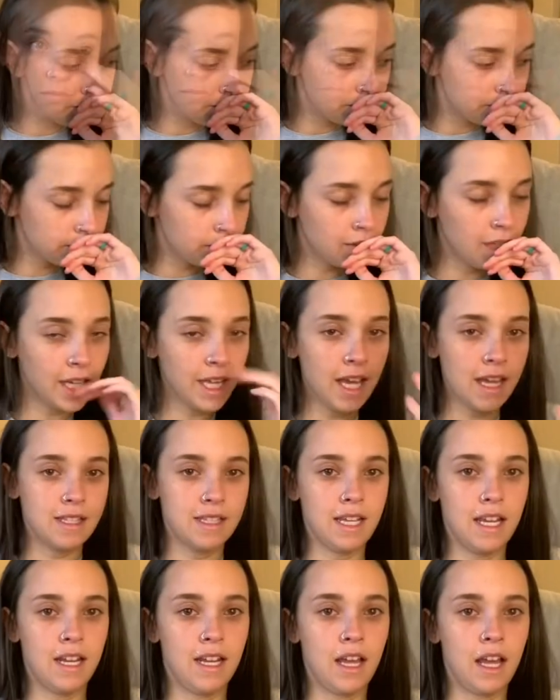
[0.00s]
like I
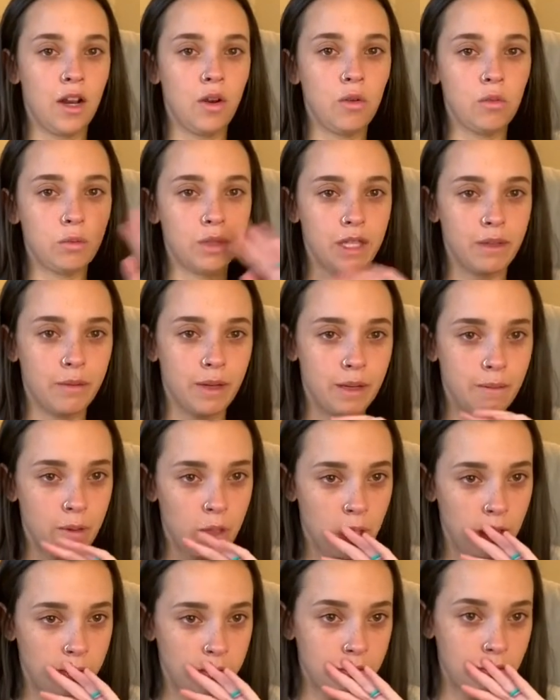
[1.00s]
said, I don't blame my
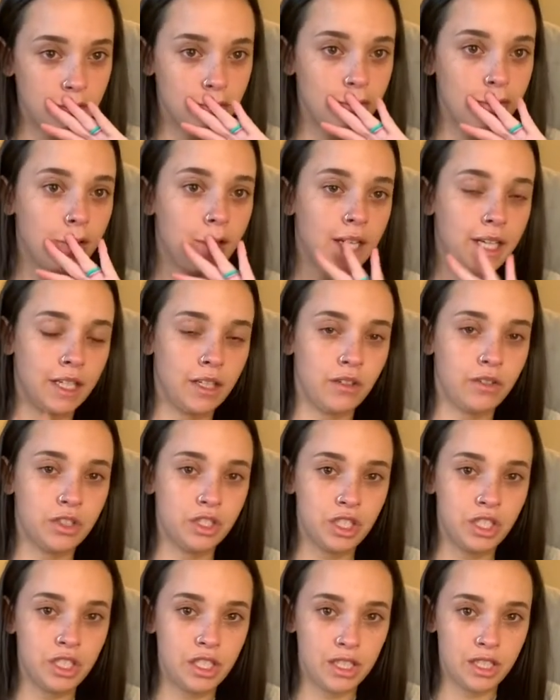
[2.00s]
mom. I know she
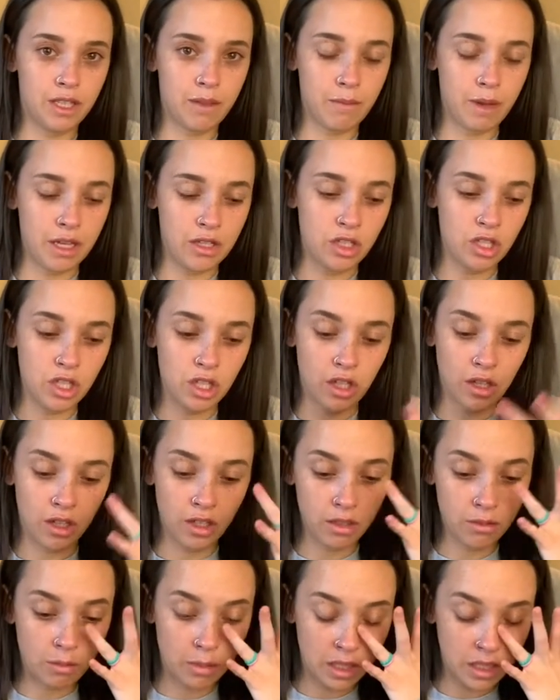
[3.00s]
did the best she
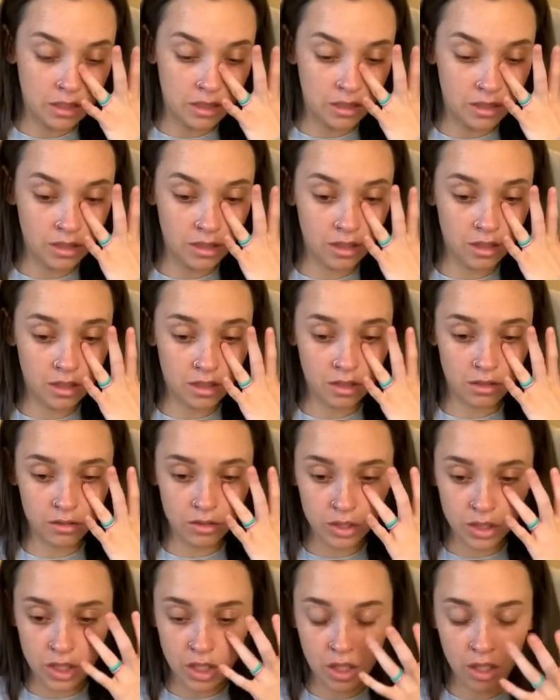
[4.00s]
could, but, you know,
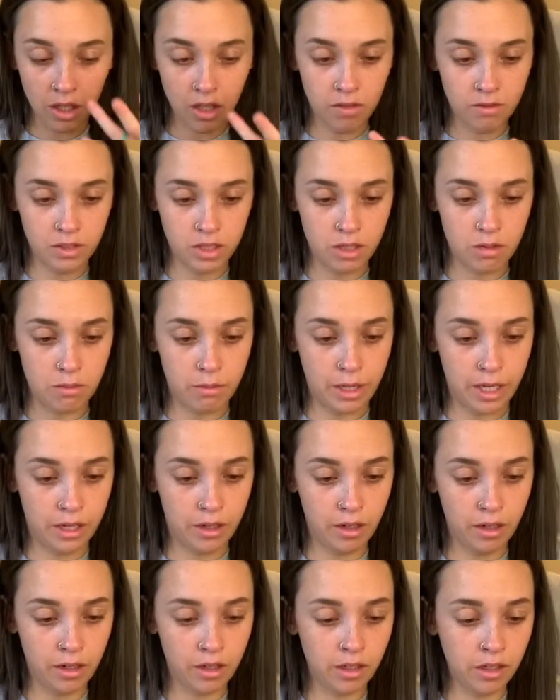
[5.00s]
she could have done better.